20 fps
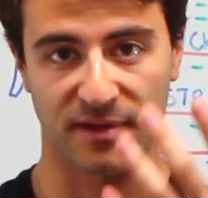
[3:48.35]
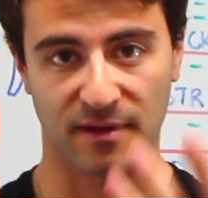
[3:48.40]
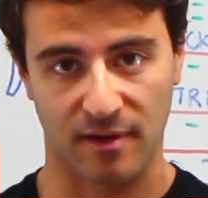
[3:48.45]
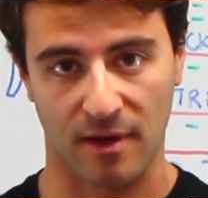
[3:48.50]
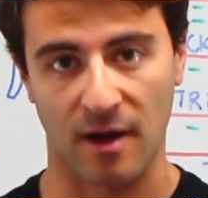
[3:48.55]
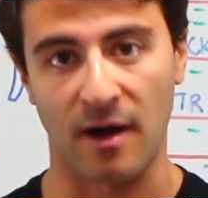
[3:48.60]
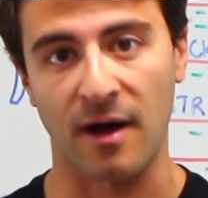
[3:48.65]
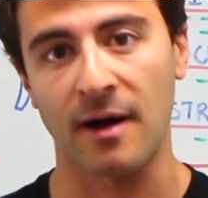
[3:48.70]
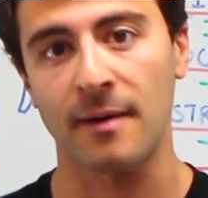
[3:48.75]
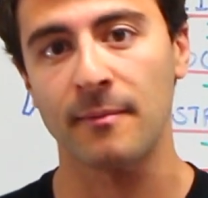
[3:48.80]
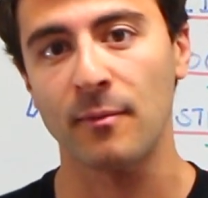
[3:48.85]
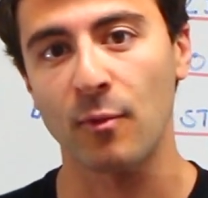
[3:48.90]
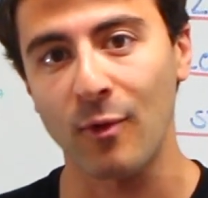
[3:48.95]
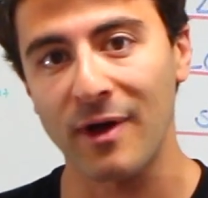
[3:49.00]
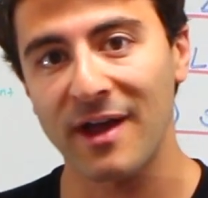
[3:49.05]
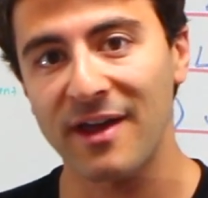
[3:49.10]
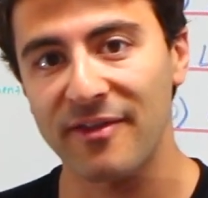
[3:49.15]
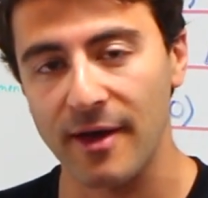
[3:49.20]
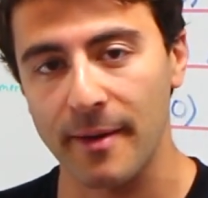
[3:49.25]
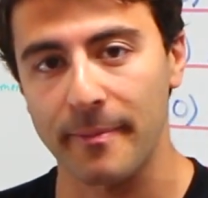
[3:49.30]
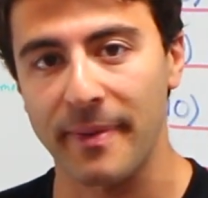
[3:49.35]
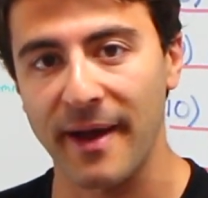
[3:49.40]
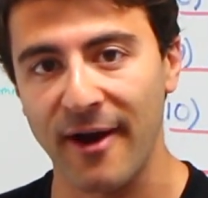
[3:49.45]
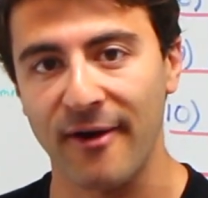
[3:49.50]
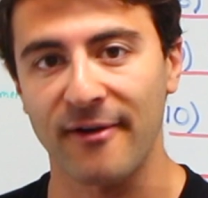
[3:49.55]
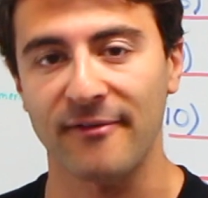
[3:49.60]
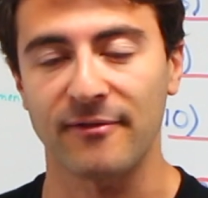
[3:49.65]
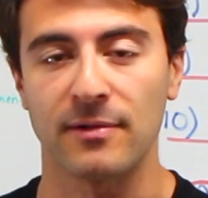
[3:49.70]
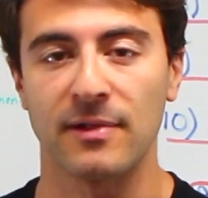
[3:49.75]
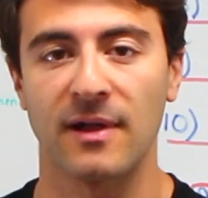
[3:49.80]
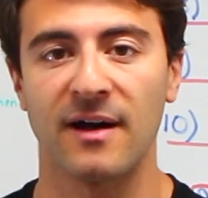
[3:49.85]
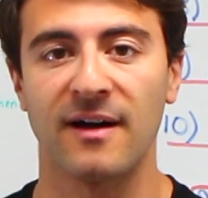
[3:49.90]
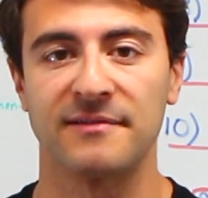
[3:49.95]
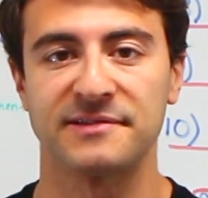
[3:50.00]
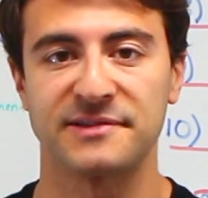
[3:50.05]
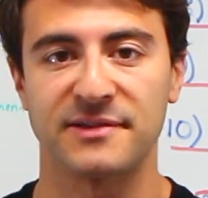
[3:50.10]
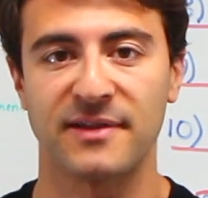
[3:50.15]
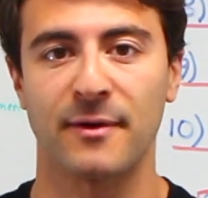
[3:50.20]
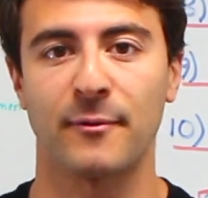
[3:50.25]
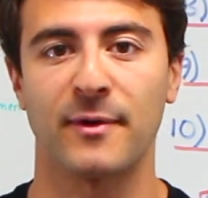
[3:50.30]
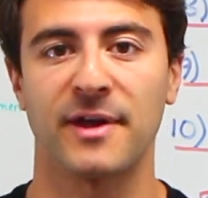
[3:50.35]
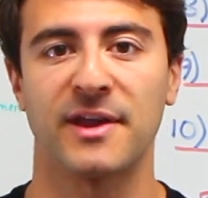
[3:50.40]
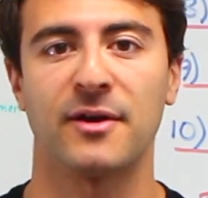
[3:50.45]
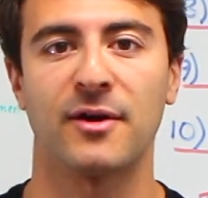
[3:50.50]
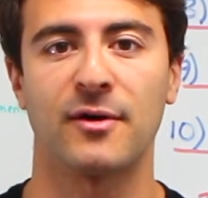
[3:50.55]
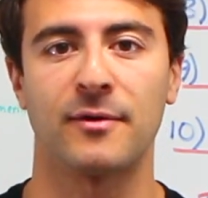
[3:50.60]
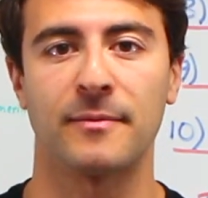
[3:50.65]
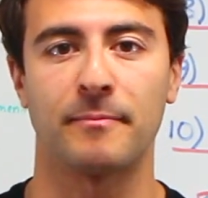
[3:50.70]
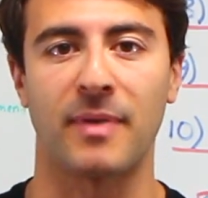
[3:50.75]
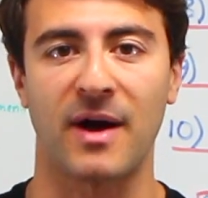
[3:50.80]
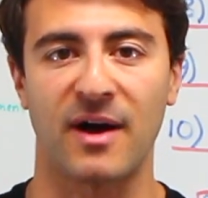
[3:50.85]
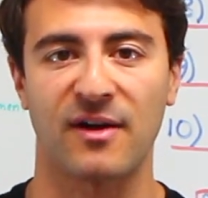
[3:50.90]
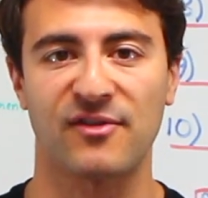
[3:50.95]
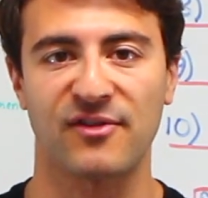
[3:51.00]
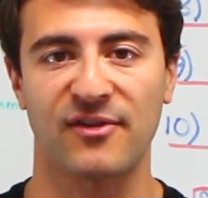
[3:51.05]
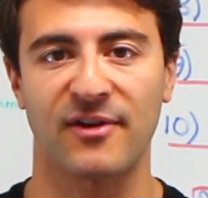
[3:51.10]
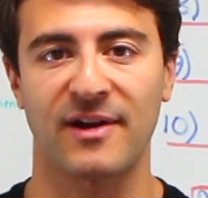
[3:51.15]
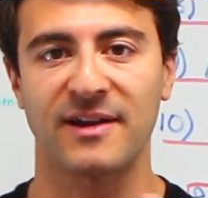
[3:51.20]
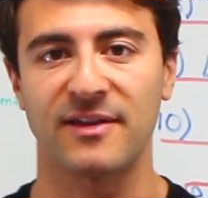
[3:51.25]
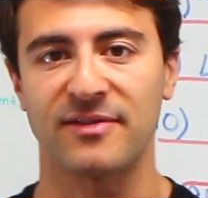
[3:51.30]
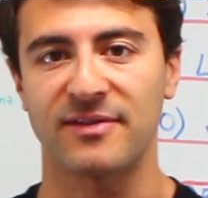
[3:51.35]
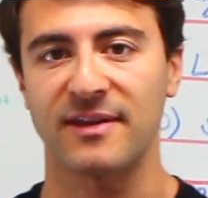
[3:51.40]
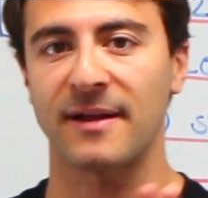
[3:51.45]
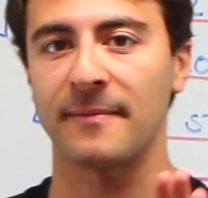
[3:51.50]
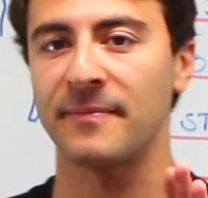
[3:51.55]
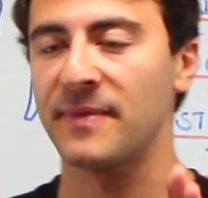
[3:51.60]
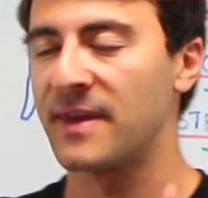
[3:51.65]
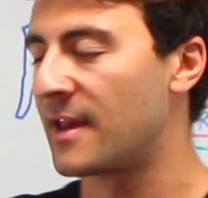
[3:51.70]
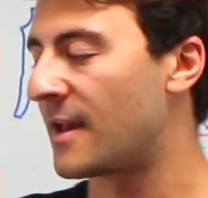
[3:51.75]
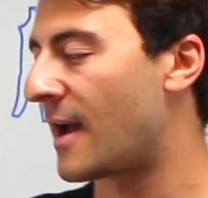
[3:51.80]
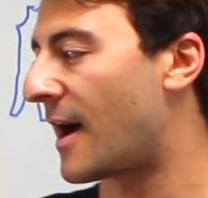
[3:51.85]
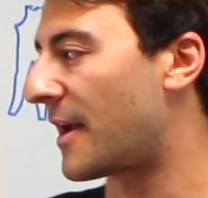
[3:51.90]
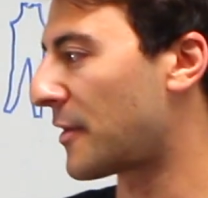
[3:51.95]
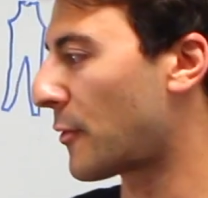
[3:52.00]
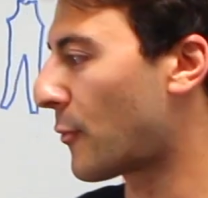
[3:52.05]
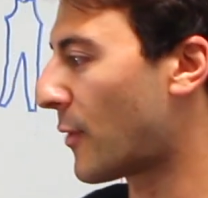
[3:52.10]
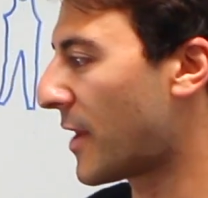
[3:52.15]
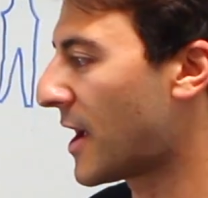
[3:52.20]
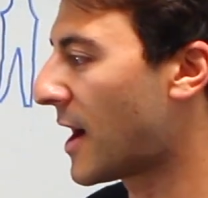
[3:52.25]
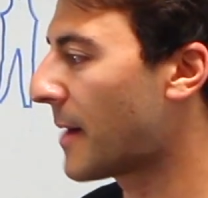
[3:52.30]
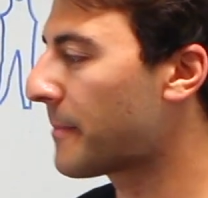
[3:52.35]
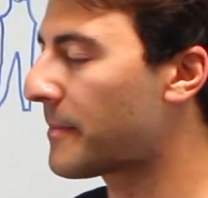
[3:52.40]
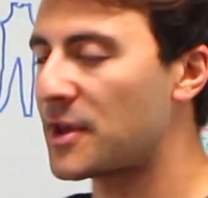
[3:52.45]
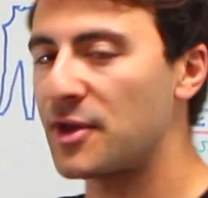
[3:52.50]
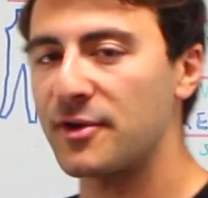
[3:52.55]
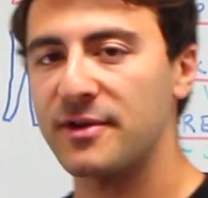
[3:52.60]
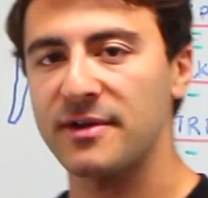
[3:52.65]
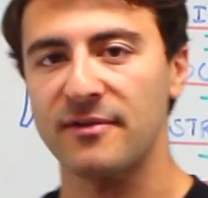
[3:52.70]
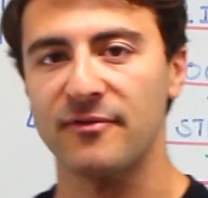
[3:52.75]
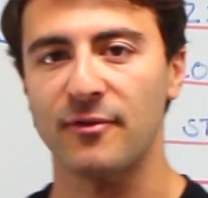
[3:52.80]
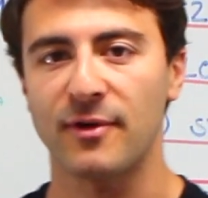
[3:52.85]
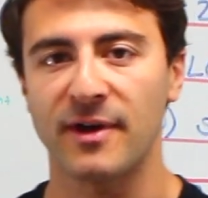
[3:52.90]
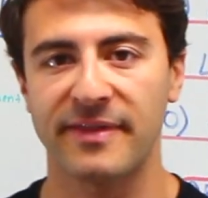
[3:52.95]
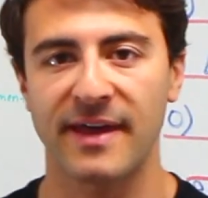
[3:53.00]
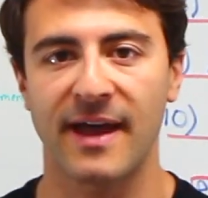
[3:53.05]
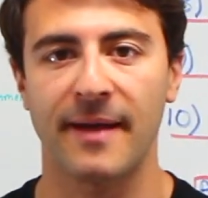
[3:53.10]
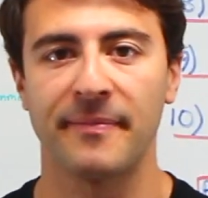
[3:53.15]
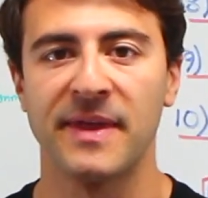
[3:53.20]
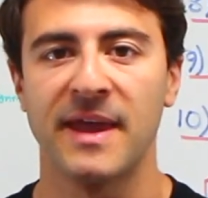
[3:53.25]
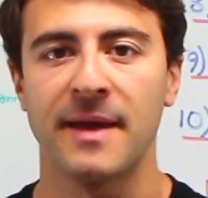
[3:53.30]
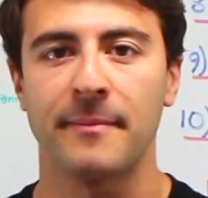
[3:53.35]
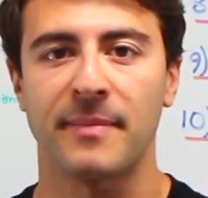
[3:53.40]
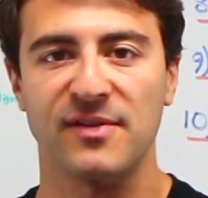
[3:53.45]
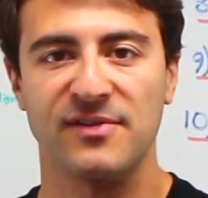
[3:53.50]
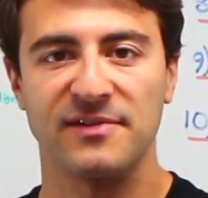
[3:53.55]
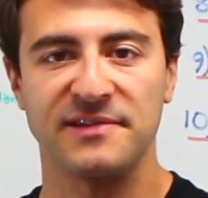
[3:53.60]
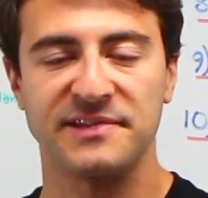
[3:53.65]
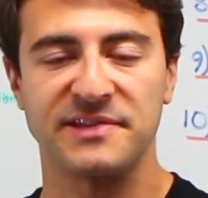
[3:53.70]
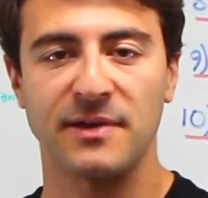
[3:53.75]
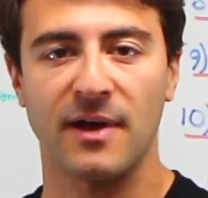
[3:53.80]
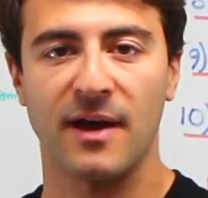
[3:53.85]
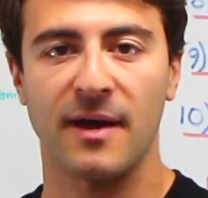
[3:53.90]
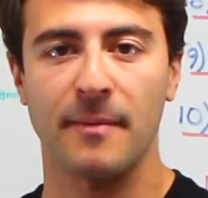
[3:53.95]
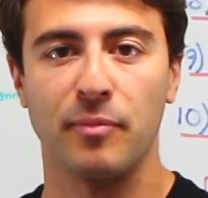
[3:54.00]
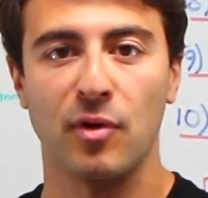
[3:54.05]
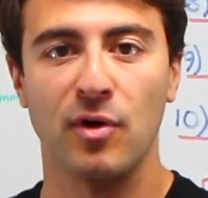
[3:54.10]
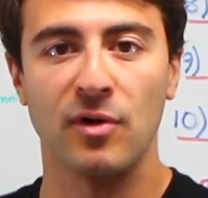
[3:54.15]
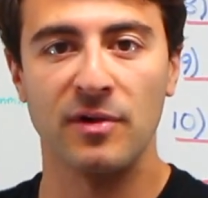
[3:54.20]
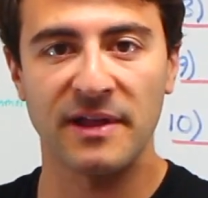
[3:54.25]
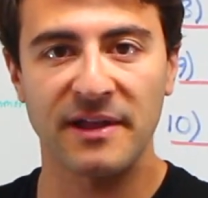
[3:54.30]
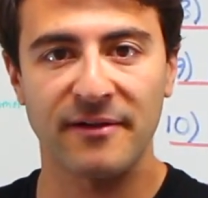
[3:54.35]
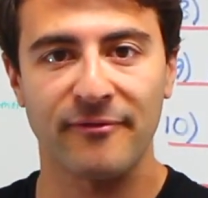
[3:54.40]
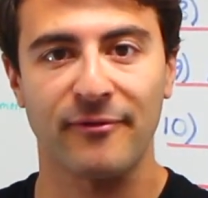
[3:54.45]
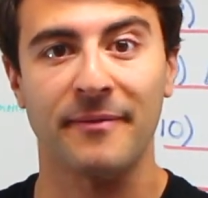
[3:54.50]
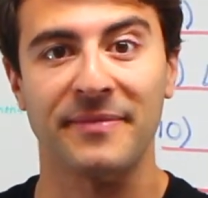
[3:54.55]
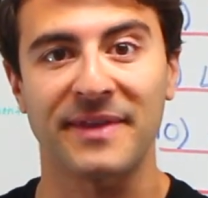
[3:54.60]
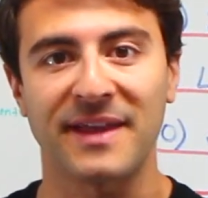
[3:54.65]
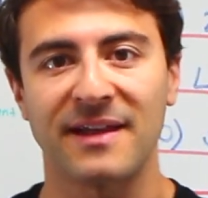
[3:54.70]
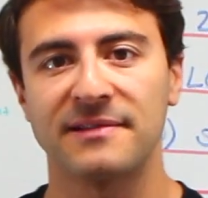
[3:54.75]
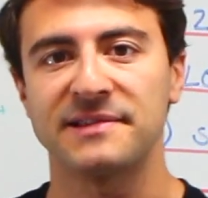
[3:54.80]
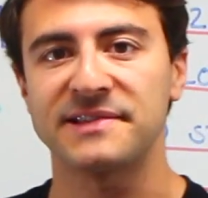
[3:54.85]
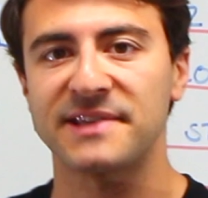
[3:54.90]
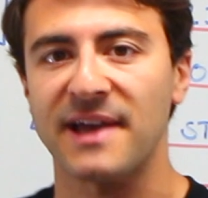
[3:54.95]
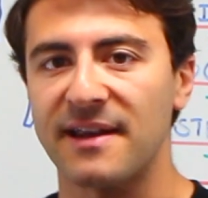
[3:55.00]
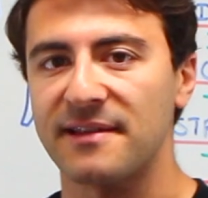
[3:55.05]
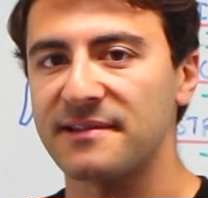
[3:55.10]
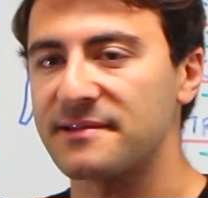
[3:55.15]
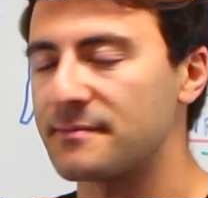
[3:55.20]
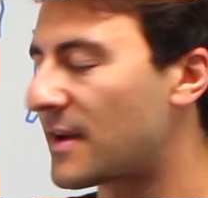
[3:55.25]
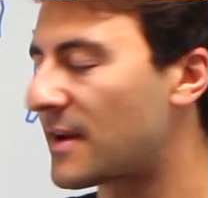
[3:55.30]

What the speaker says: come with a pair of gloves, so that way you don't puncture anything on your way up, but you can avoid that by just pulling from the inside as